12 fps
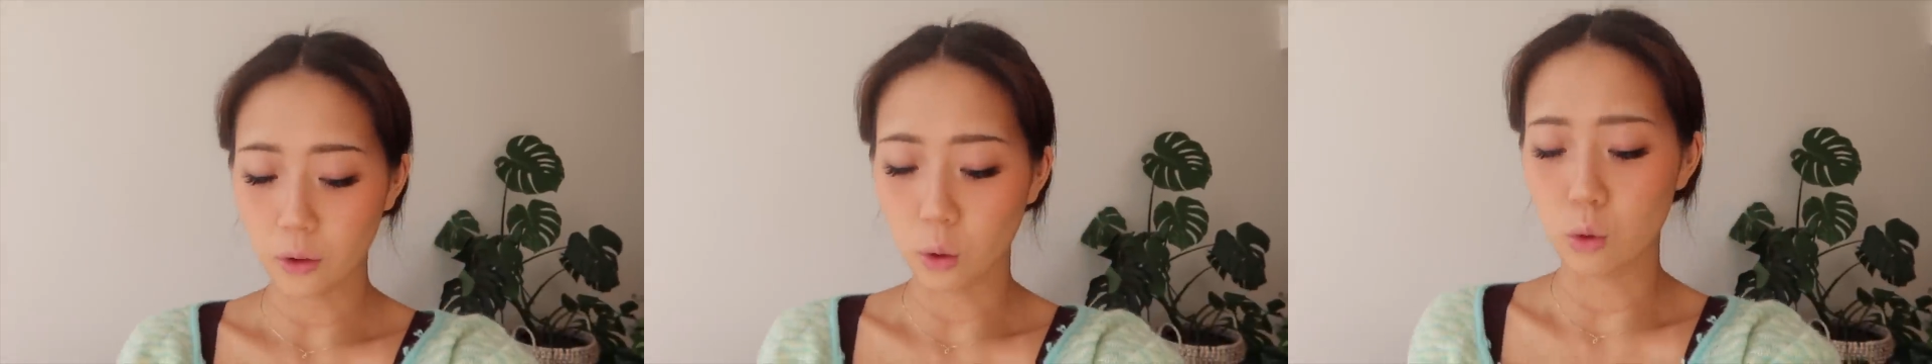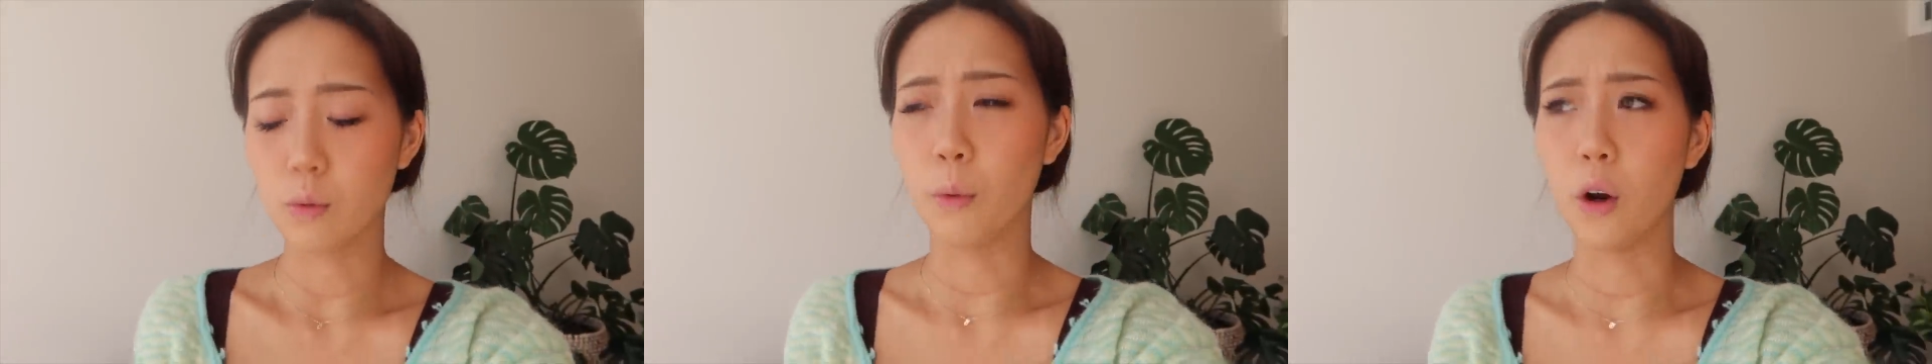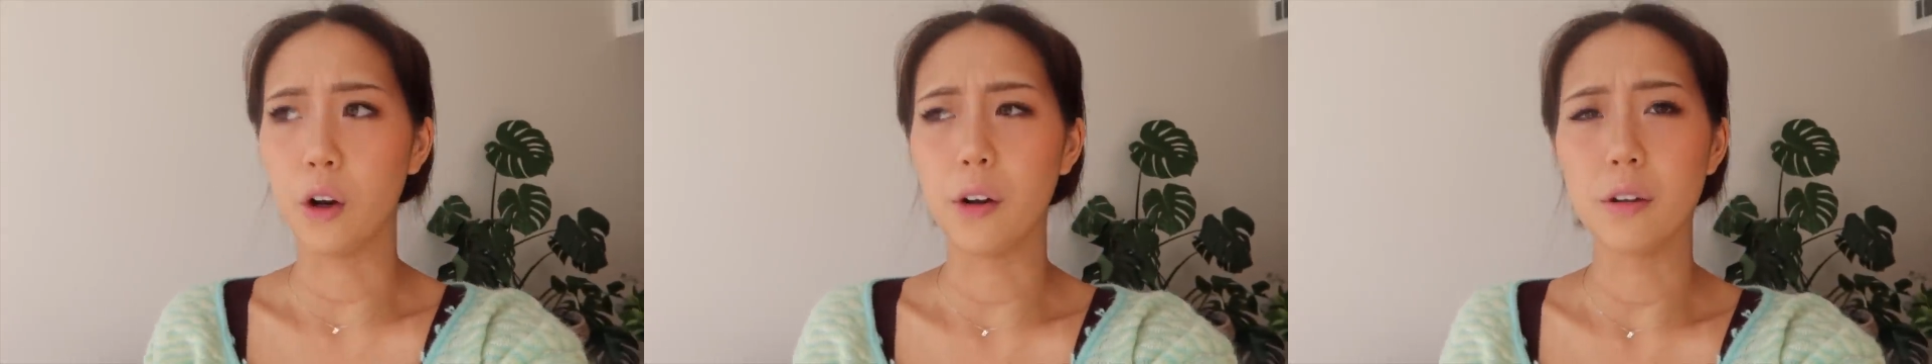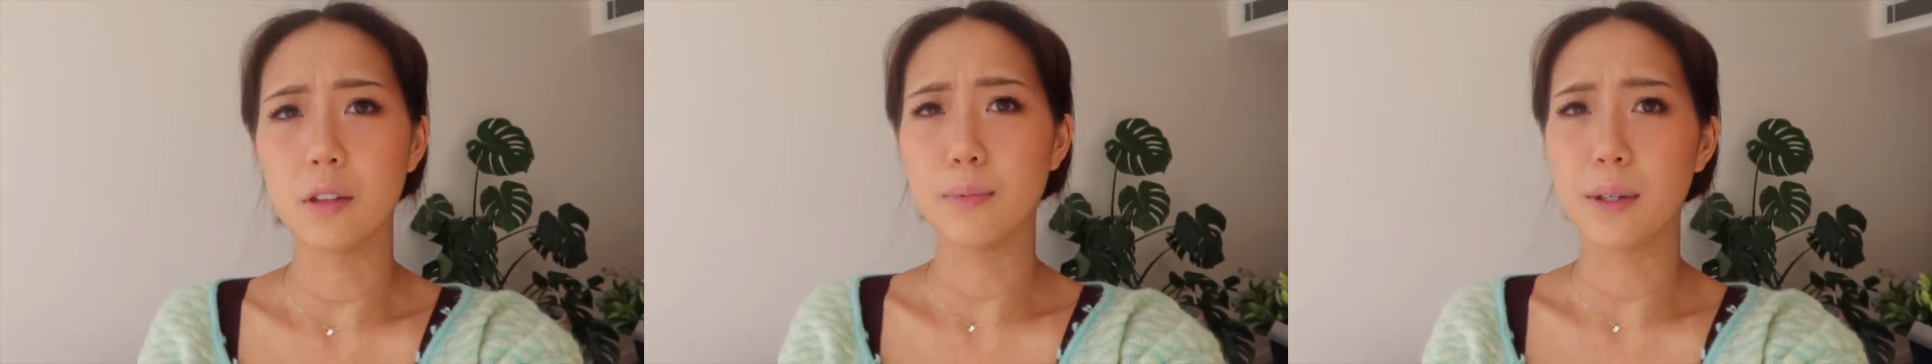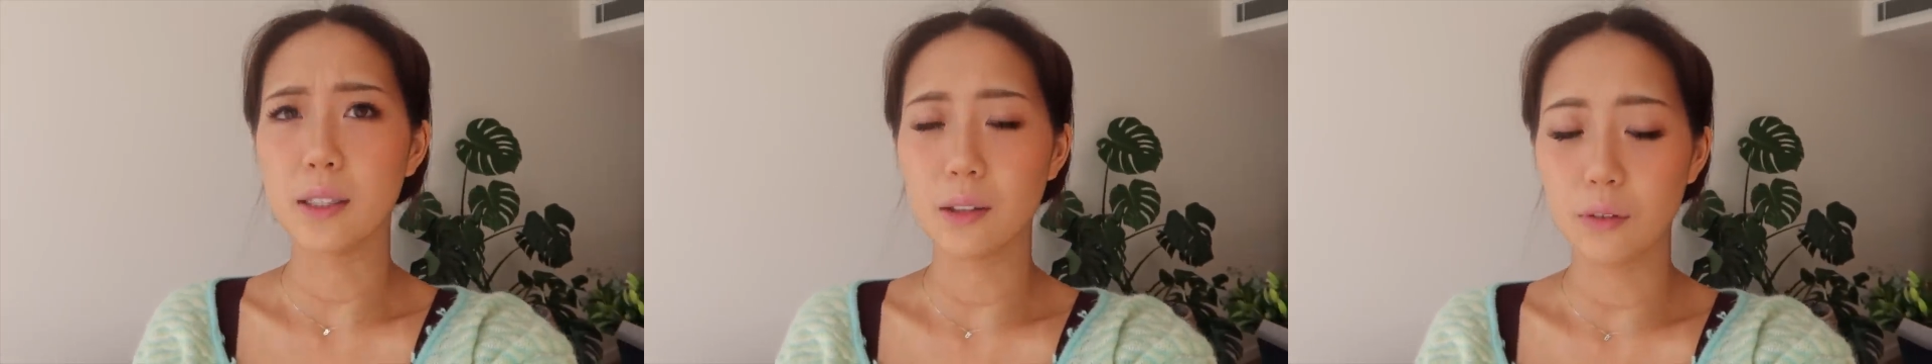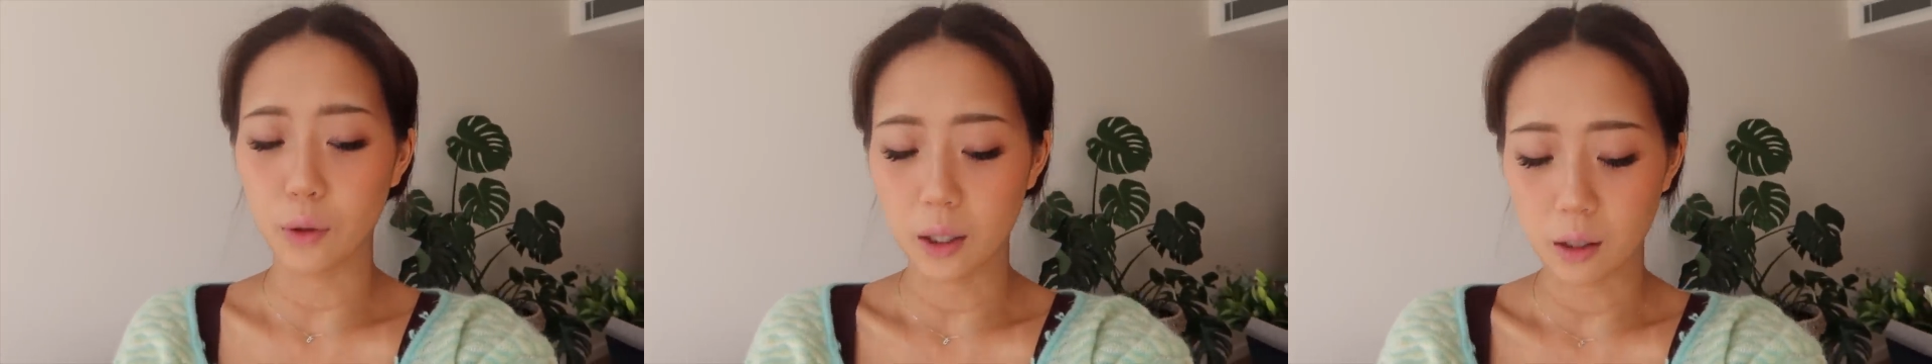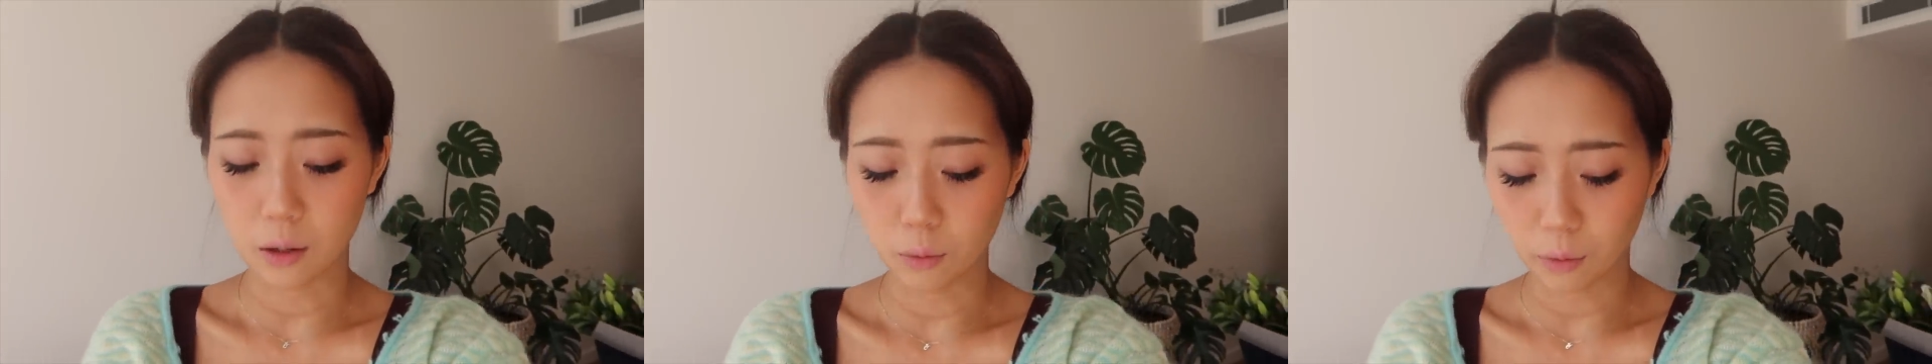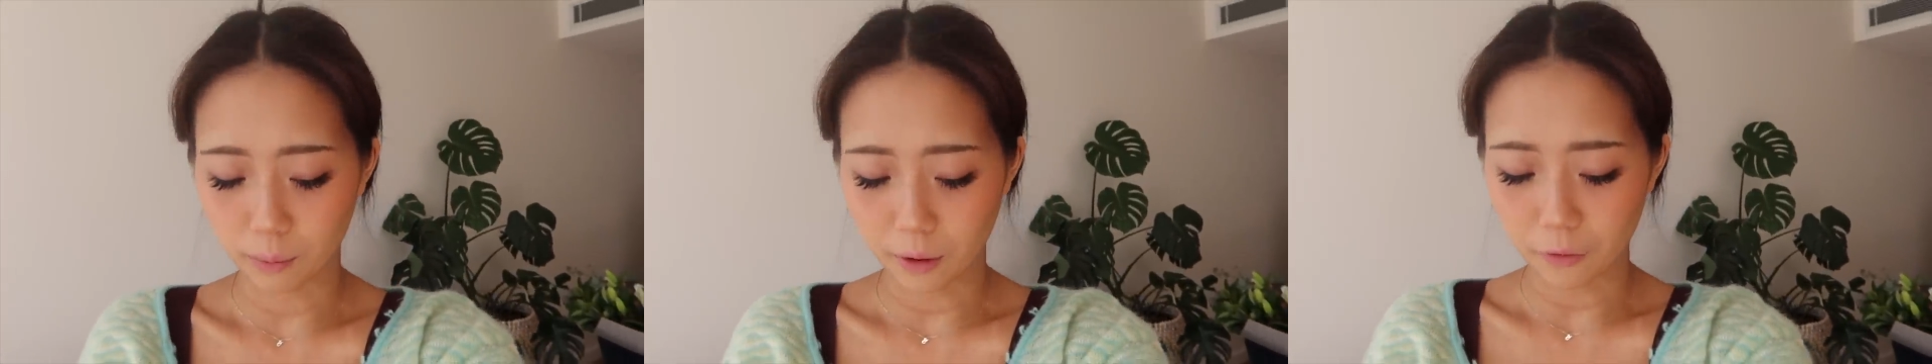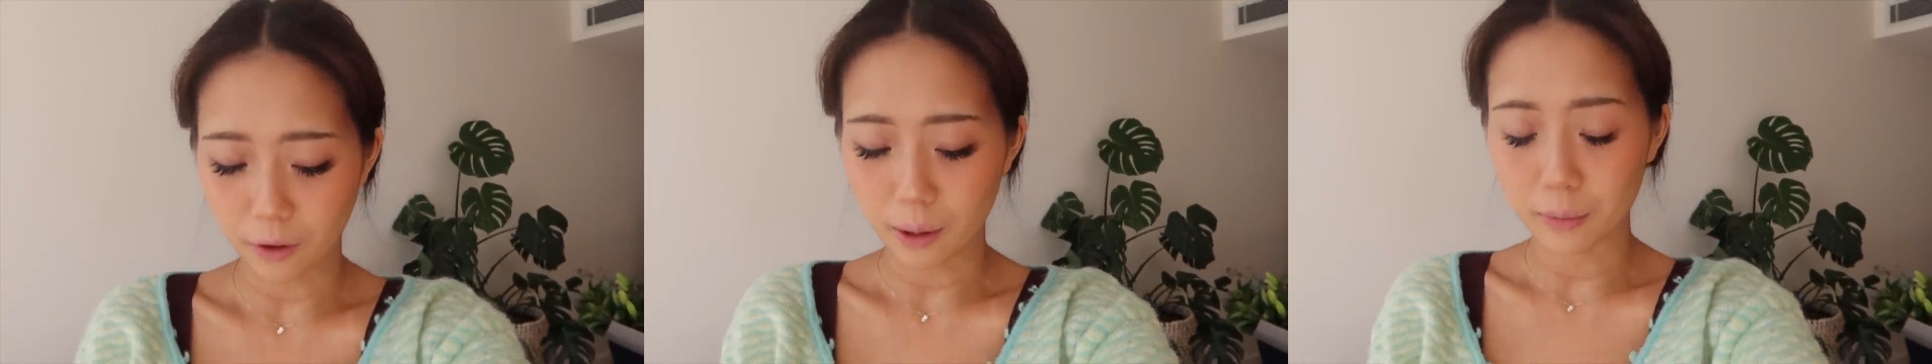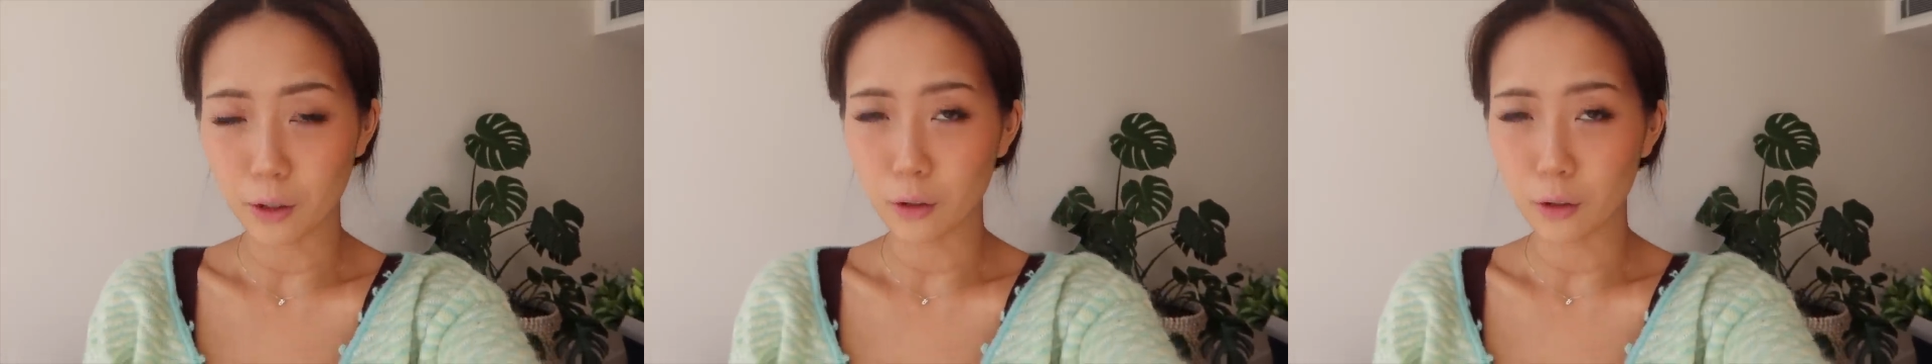Or tomorrow, depends if we eat it with my family